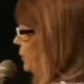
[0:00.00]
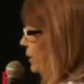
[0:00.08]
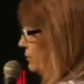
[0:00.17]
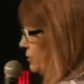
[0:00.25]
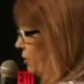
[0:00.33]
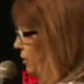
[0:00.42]
we
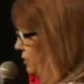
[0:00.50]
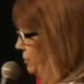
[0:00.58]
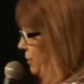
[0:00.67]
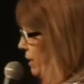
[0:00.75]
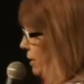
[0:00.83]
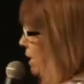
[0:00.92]
ever talked
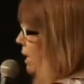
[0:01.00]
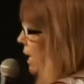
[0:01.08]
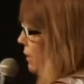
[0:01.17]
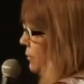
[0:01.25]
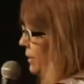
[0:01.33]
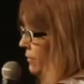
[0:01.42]
about.
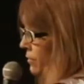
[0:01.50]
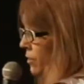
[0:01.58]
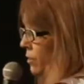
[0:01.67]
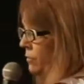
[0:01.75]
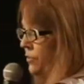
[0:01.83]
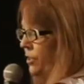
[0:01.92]
I don't even
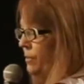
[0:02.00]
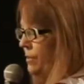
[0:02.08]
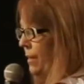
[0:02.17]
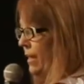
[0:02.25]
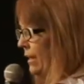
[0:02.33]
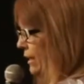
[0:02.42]
know if she was
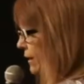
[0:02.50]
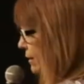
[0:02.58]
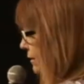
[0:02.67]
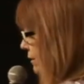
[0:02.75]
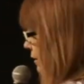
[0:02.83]
medicated.